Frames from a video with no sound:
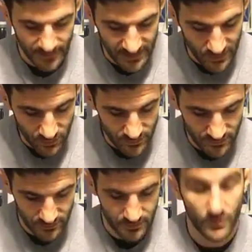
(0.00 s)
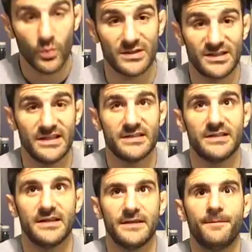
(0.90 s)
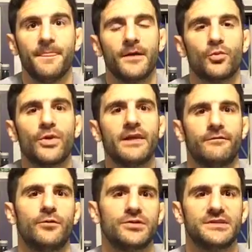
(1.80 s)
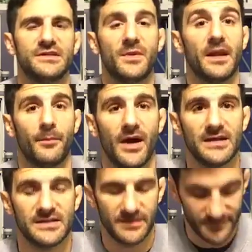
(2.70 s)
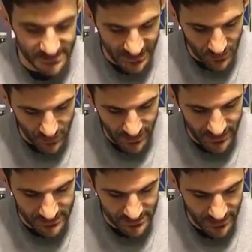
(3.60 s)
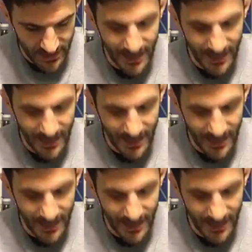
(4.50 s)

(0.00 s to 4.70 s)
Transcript: Guilt, which she, she reinforces as being positive, is guilt is